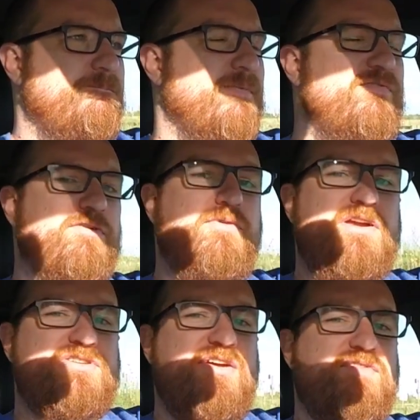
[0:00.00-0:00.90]
if the
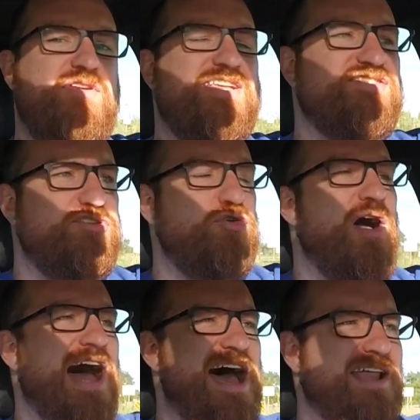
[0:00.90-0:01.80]
rear drive unit is too
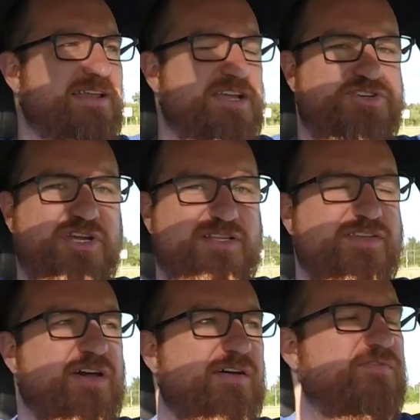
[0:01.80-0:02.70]
hot, it
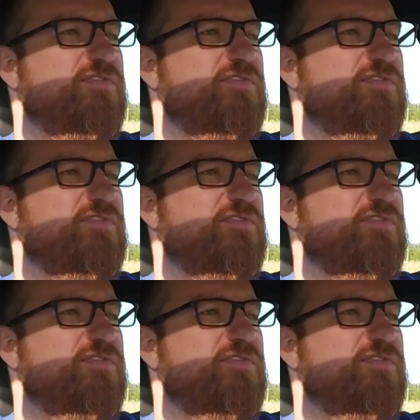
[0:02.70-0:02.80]
shuts off.